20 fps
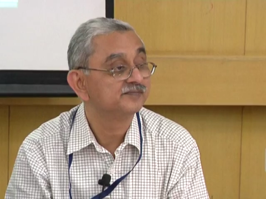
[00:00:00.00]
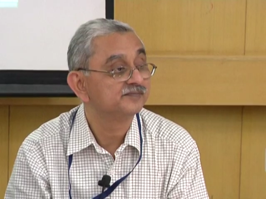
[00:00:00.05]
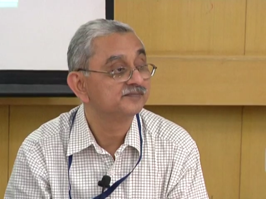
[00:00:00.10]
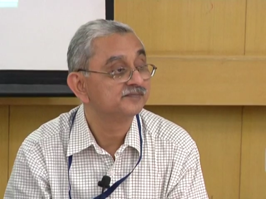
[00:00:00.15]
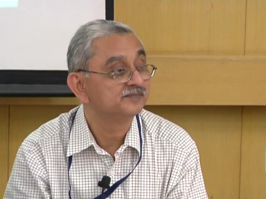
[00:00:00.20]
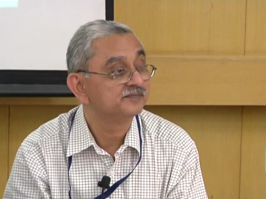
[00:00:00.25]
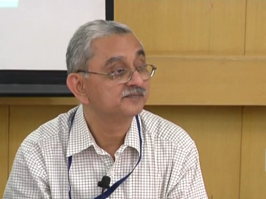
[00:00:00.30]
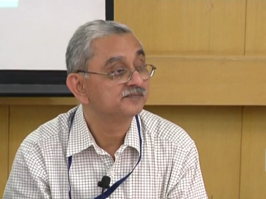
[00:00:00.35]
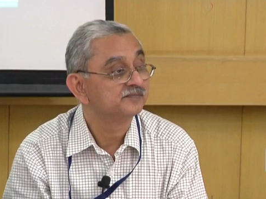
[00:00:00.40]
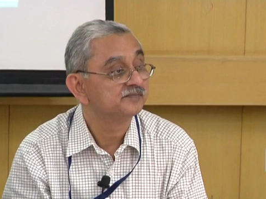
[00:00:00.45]

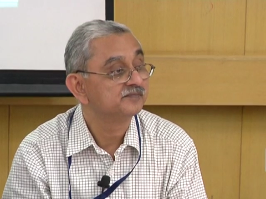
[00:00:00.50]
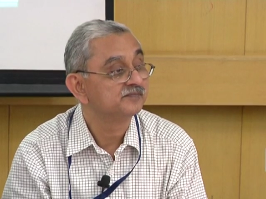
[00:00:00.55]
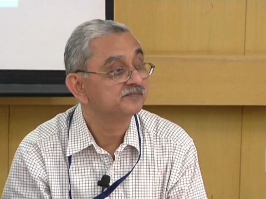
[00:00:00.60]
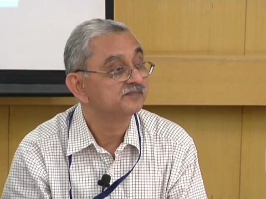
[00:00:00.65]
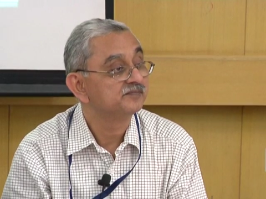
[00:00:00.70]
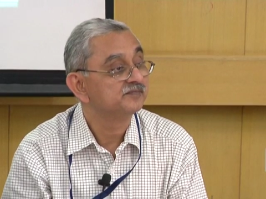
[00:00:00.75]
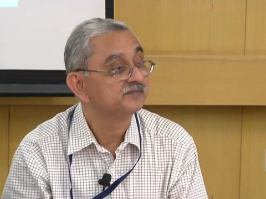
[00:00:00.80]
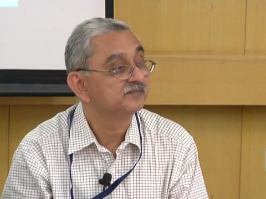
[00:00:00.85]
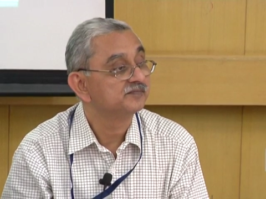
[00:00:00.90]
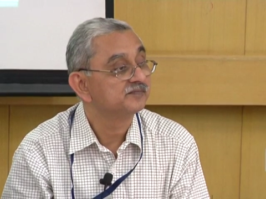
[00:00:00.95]

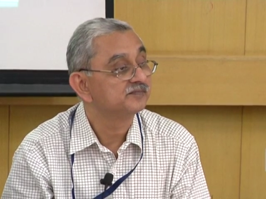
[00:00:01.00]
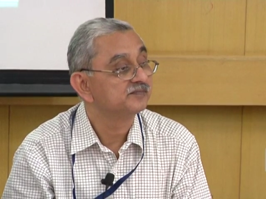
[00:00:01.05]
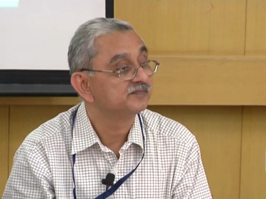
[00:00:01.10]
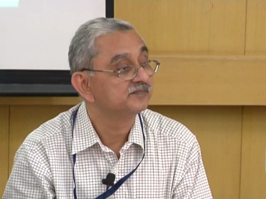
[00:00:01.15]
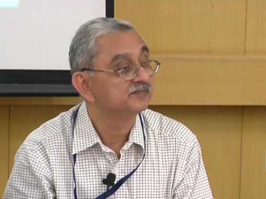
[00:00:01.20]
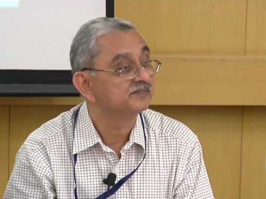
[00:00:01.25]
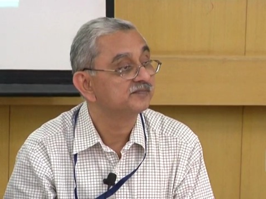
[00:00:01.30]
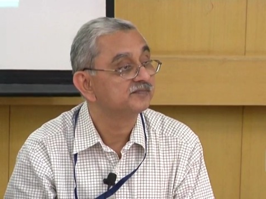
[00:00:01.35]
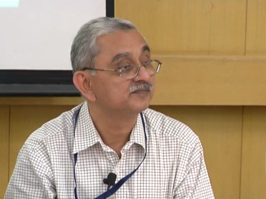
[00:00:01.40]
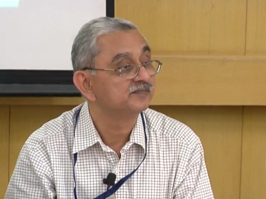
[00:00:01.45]

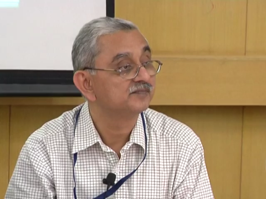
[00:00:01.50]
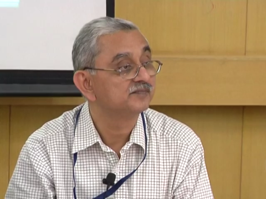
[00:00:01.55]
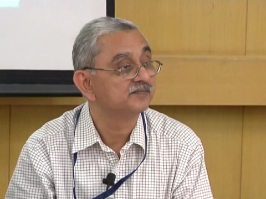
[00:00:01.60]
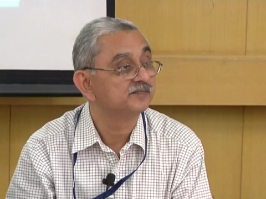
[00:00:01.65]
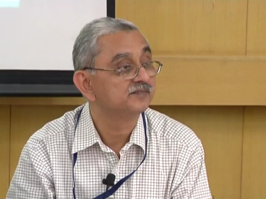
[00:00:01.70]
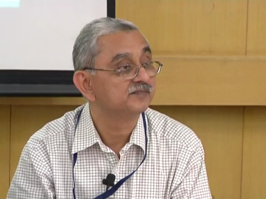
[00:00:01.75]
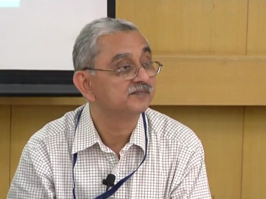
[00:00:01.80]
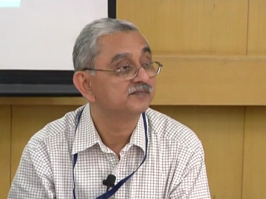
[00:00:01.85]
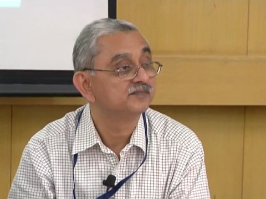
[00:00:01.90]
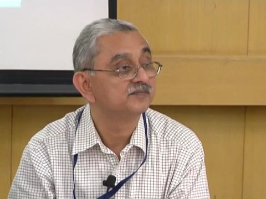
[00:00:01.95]

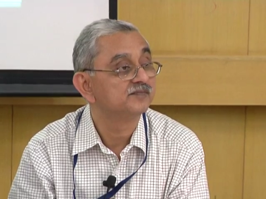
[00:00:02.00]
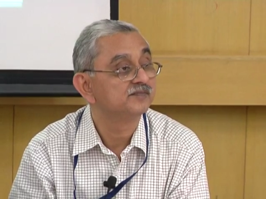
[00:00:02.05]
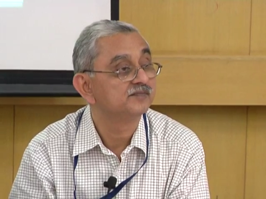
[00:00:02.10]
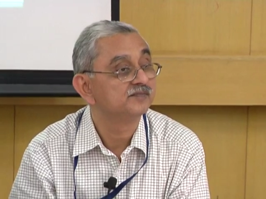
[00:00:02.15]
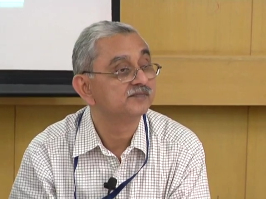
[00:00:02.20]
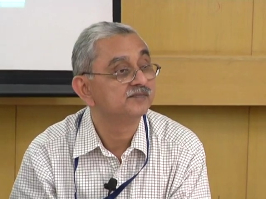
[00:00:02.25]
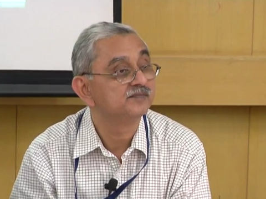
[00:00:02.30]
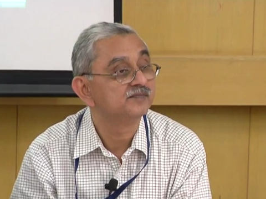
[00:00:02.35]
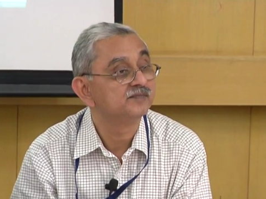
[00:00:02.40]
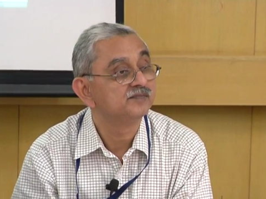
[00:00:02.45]

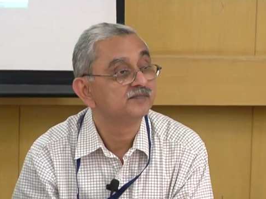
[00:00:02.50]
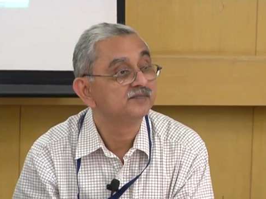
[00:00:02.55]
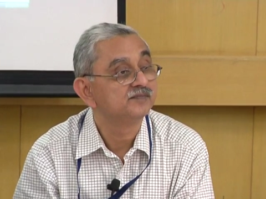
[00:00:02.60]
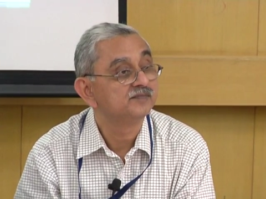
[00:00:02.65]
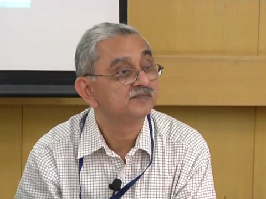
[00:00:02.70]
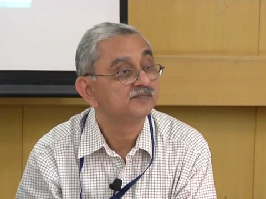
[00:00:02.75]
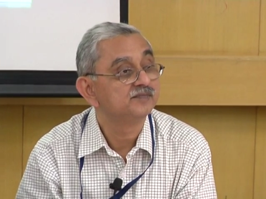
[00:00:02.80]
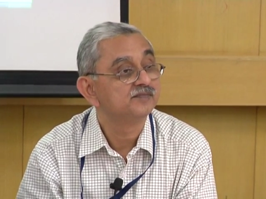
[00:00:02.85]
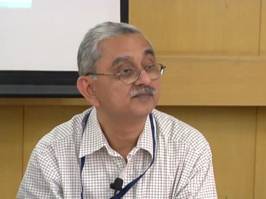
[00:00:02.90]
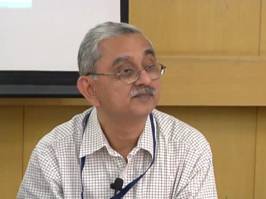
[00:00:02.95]

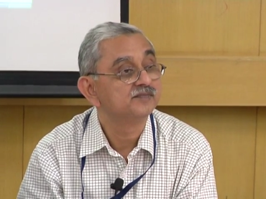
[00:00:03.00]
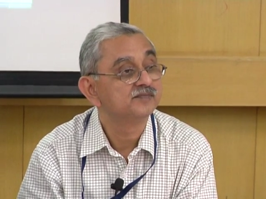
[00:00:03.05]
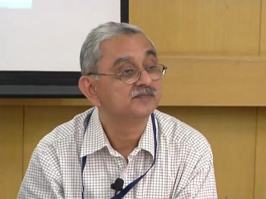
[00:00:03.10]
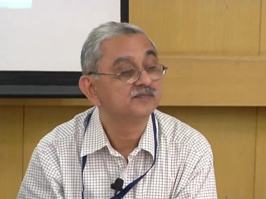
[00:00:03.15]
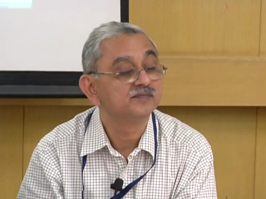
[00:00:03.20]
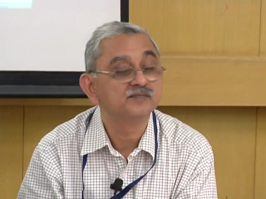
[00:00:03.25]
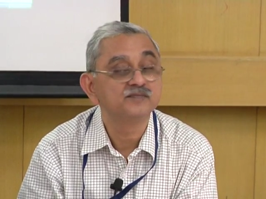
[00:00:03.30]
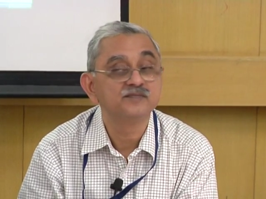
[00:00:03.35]
Nothing is said.